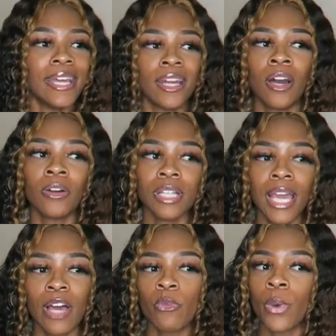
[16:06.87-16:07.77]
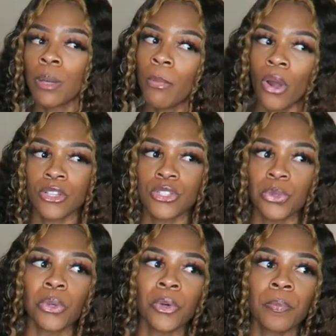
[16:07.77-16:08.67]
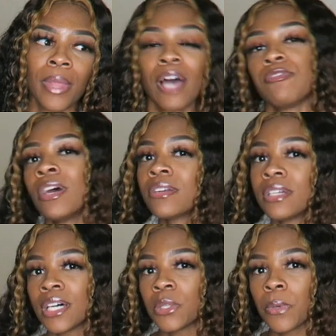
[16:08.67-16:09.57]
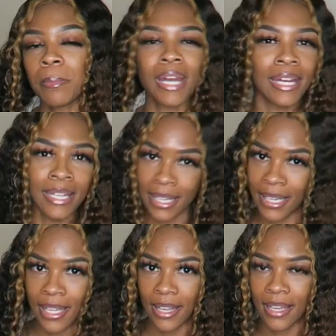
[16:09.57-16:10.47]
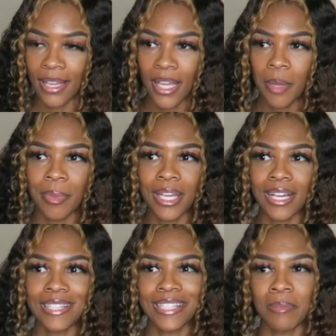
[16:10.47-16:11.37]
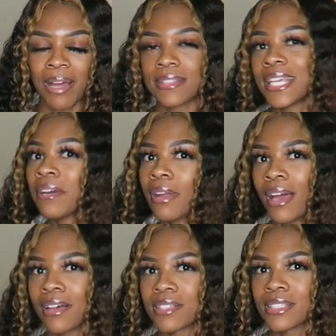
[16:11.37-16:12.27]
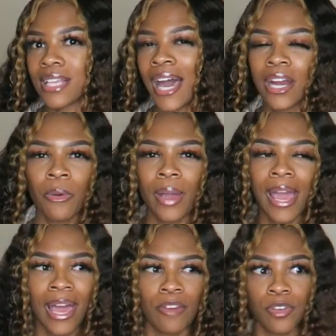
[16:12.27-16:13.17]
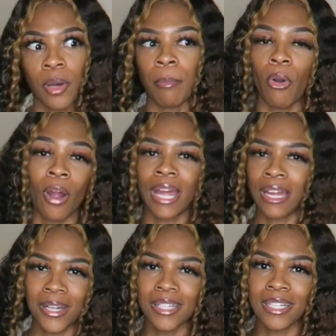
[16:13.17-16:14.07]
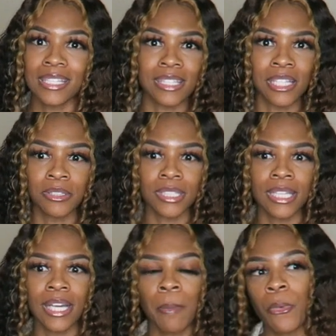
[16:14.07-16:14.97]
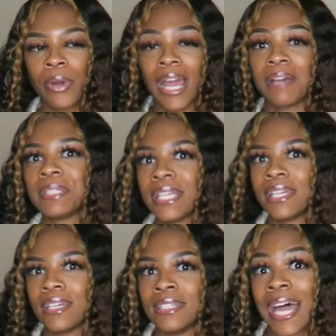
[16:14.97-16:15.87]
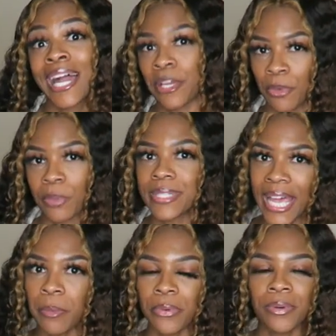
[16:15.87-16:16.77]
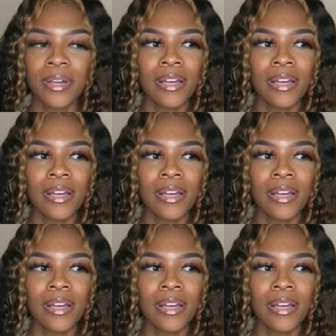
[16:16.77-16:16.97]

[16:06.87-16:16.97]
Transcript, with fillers: And I only have one bar stool. I found another one, but I didn't get it because in my townhouse, I don't have a bar area. It's literally, I'm going to have to get a dining room table.